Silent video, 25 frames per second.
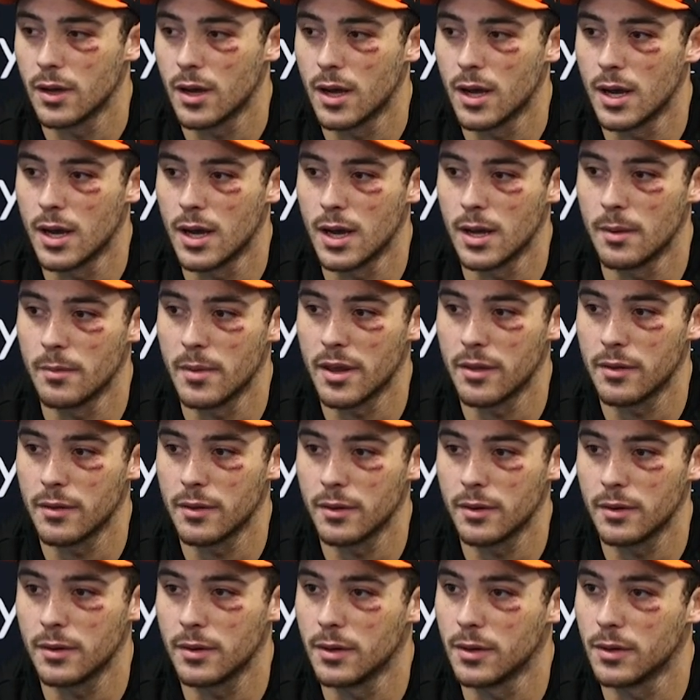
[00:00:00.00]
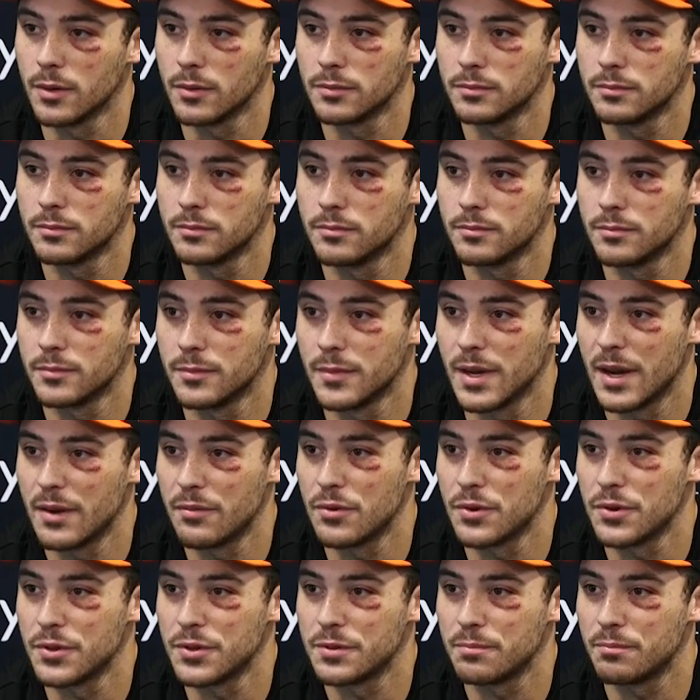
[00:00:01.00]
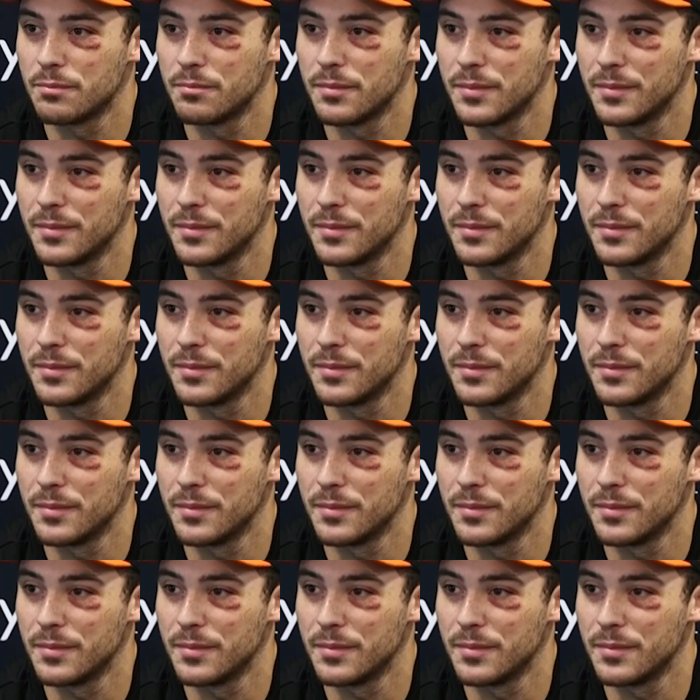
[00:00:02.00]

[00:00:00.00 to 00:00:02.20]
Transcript: Um, I think, you know, everyone's,